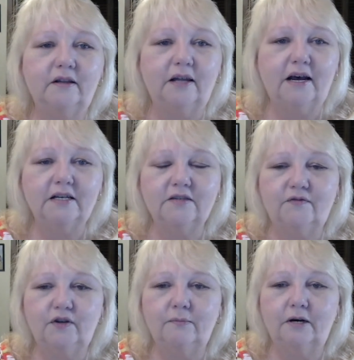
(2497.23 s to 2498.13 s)
the
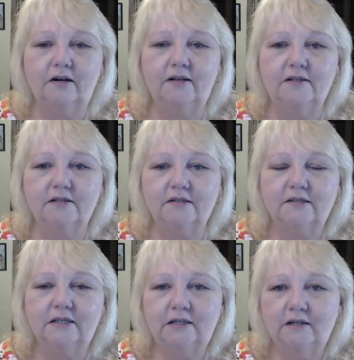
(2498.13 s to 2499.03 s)
last few
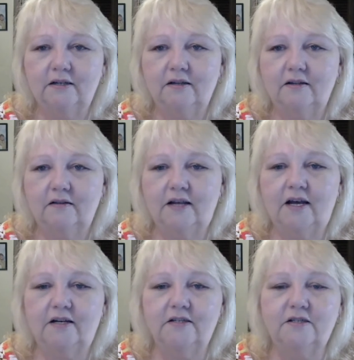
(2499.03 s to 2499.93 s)
months,
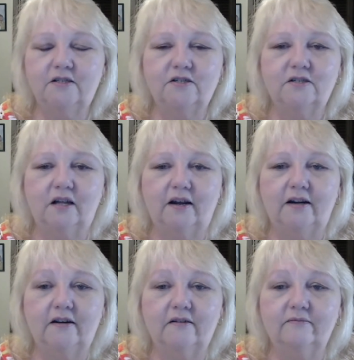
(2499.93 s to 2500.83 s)
that is just
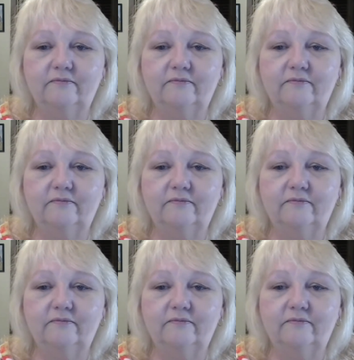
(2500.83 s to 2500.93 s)
like